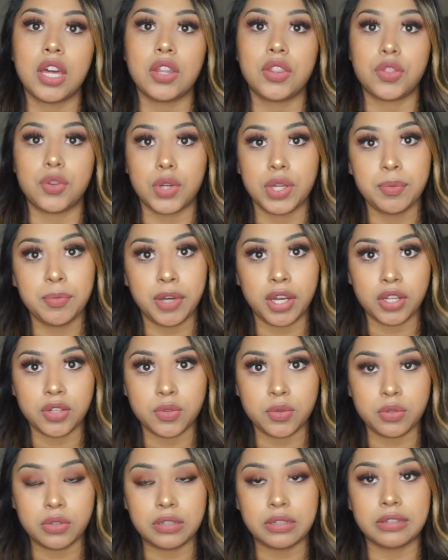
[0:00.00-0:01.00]
three
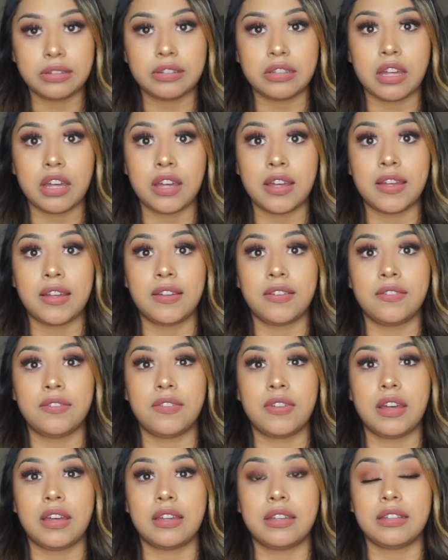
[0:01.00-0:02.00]
modules of,
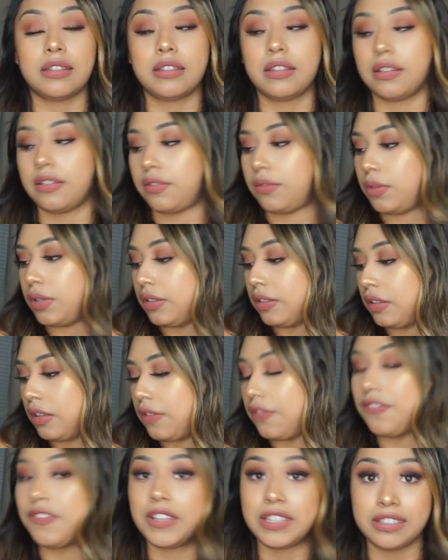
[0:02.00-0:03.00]
what is
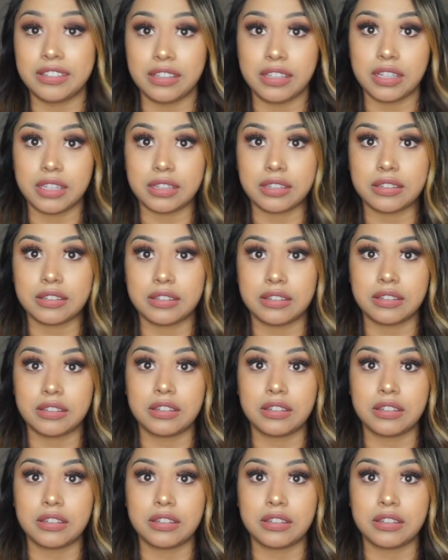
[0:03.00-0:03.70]
it, physics,